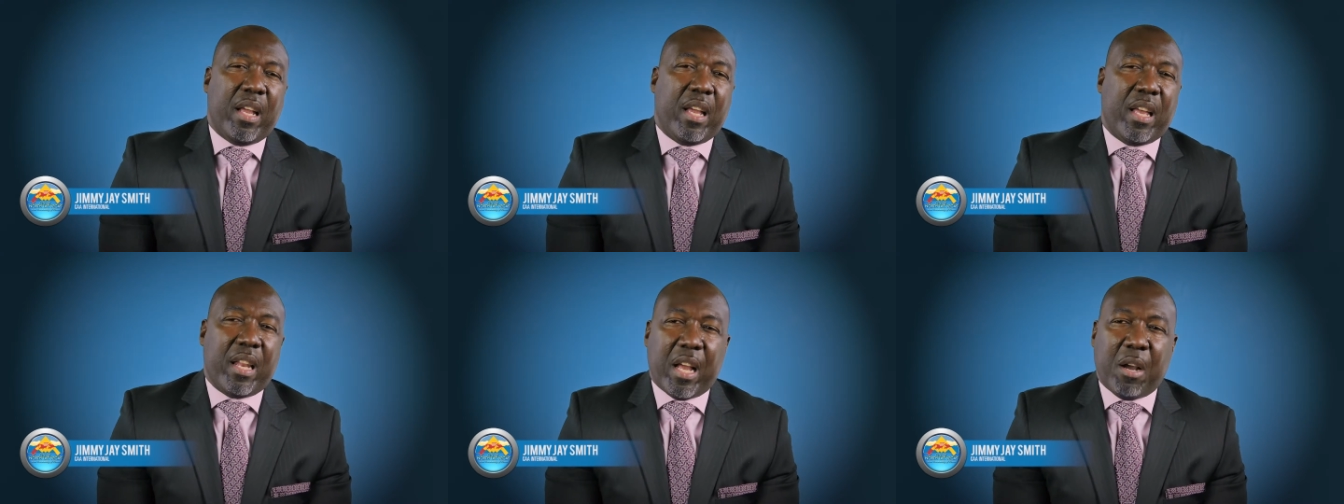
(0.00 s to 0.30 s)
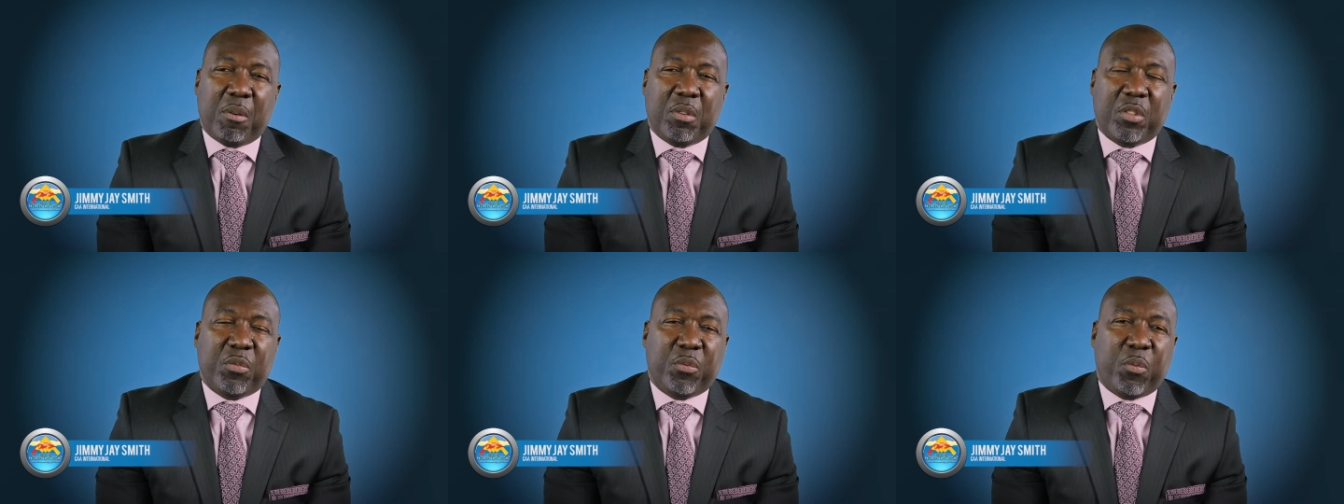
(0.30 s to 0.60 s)
and
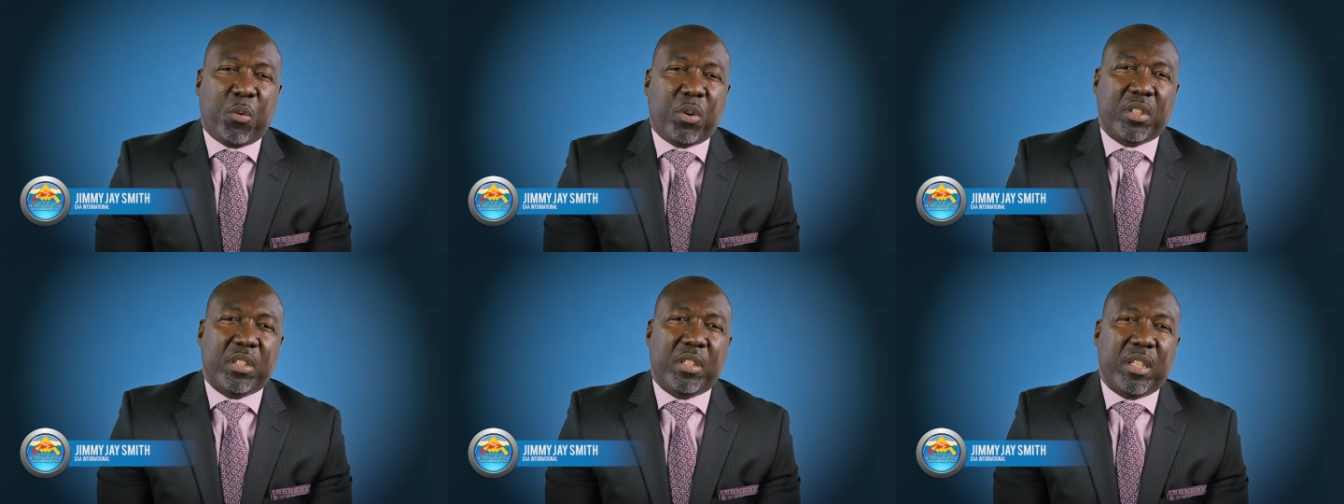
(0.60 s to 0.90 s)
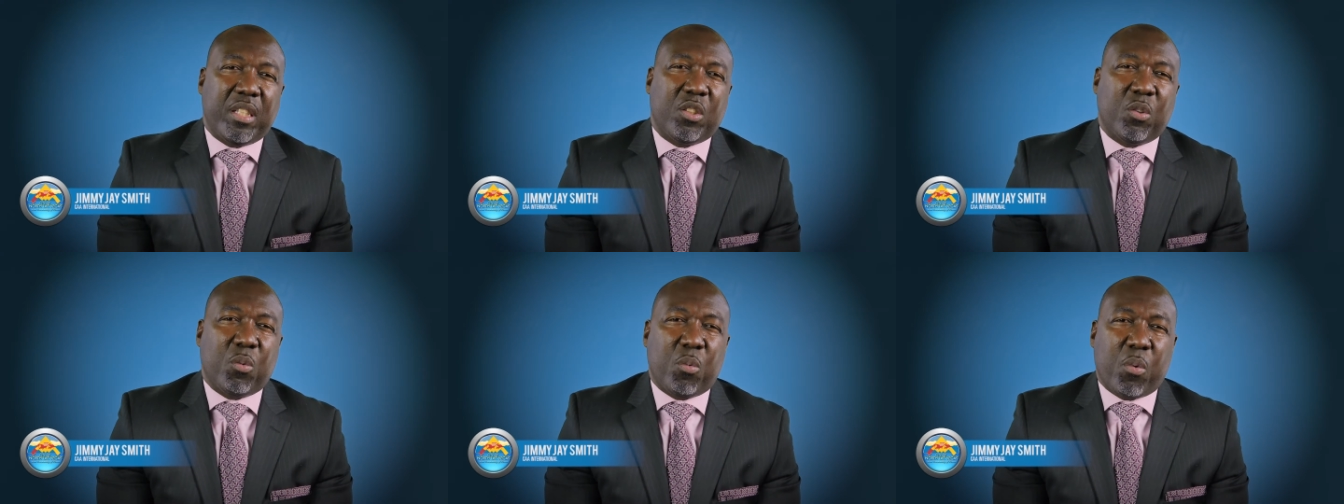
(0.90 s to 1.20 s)
I was
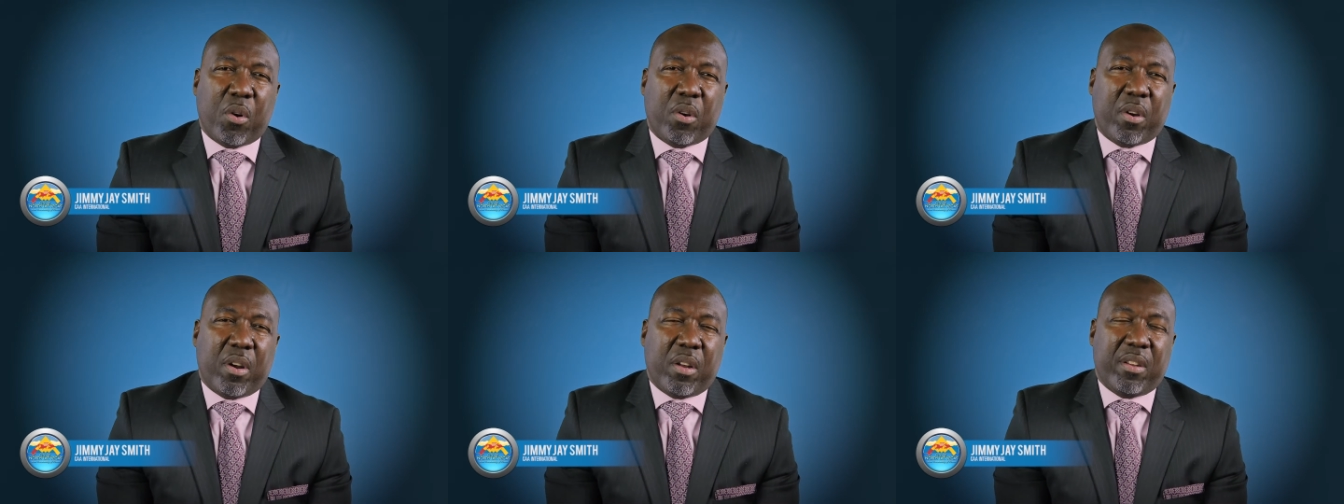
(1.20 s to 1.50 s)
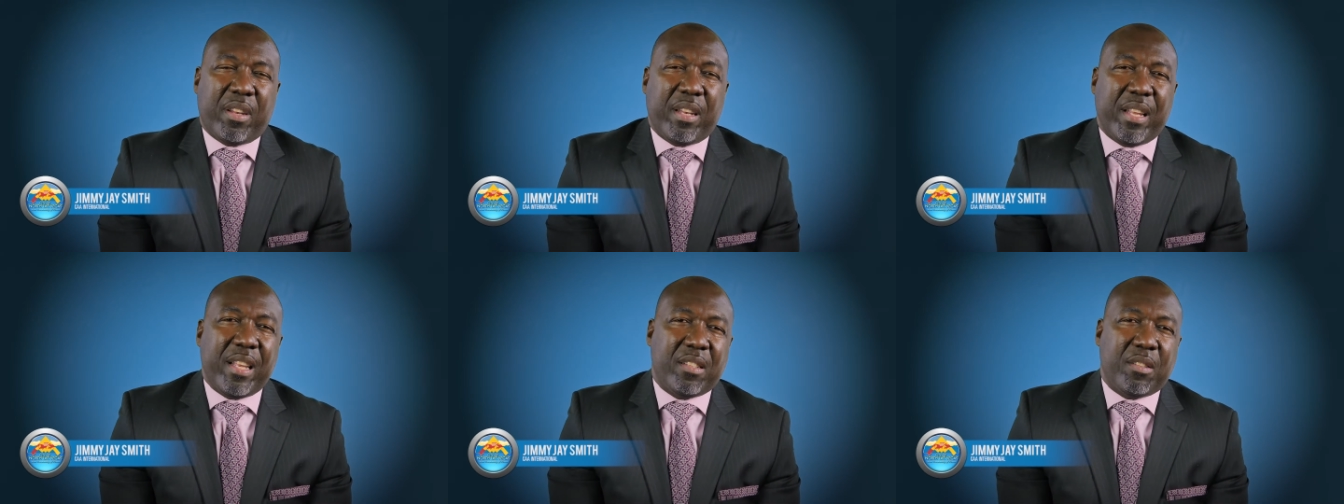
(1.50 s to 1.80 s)
fortunate to work
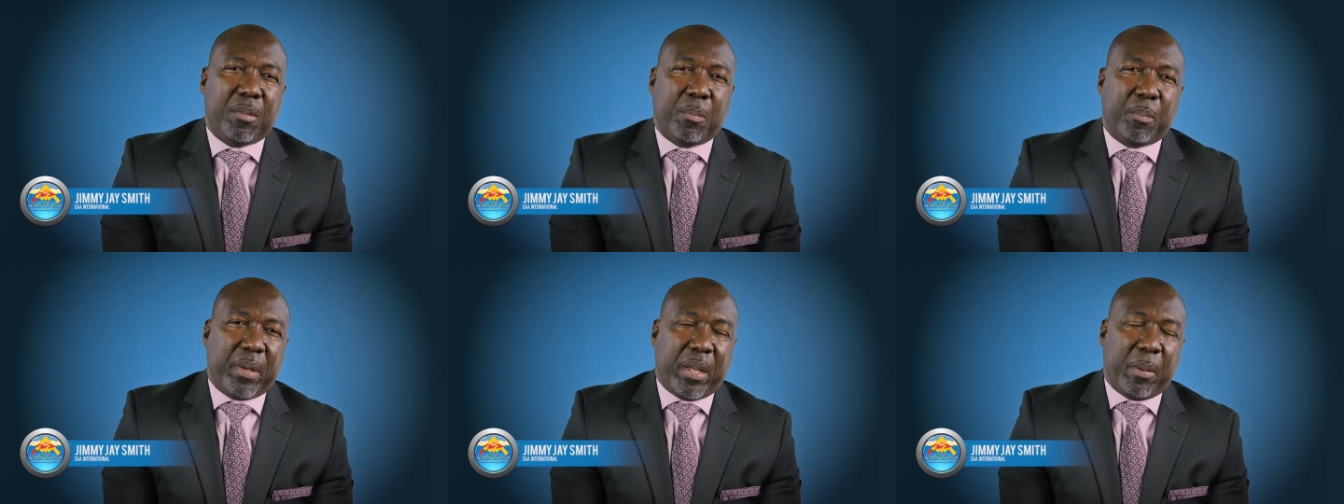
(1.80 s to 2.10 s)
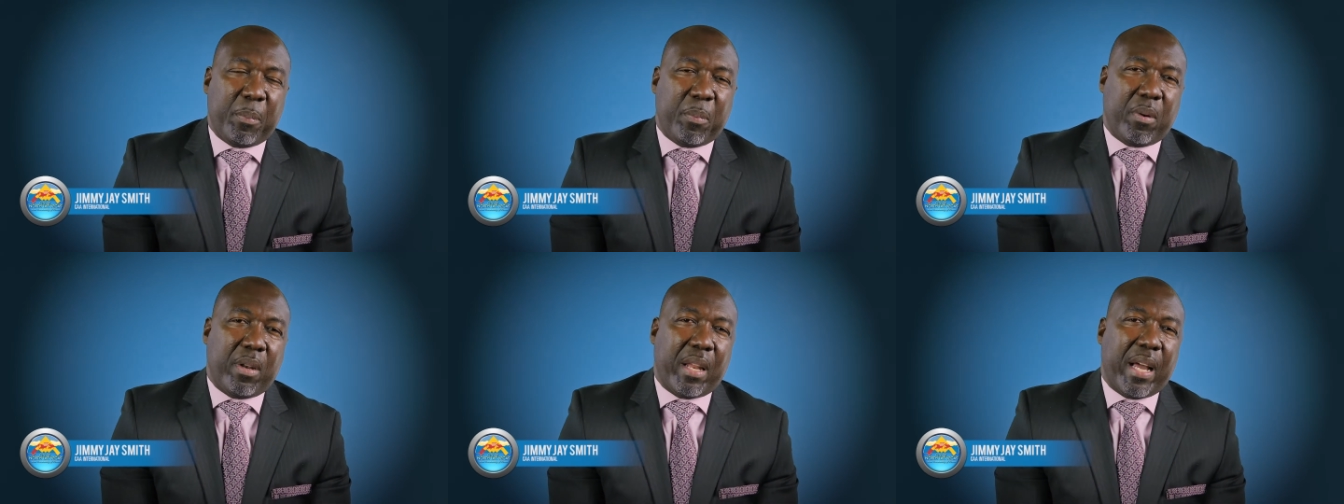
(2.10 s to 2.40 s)
underneath some
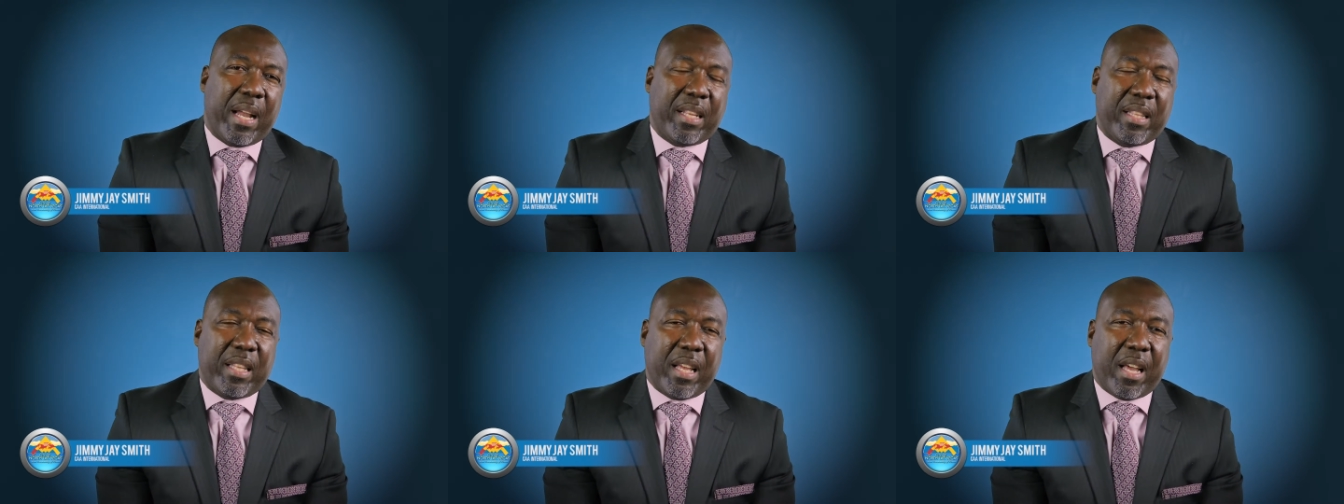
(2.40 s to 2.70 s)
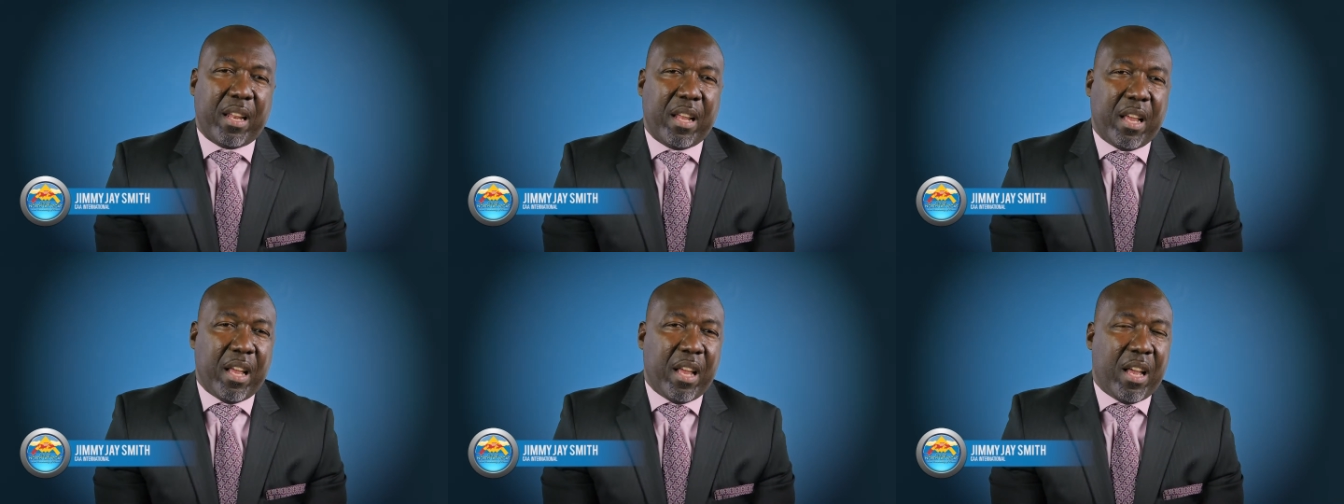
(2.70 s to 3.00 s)
people like
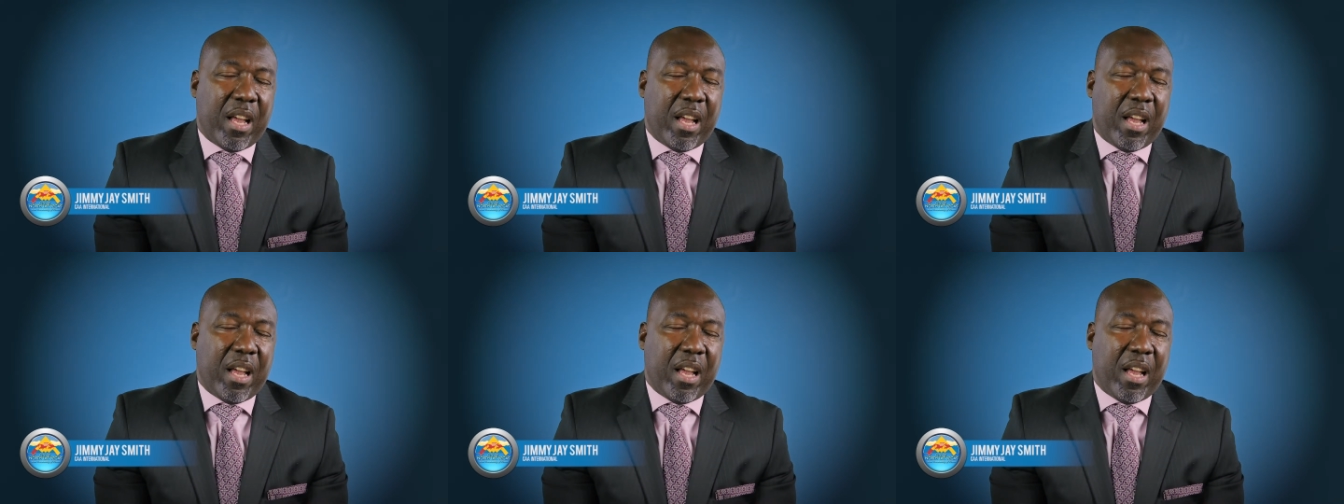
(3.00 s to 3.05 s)
that.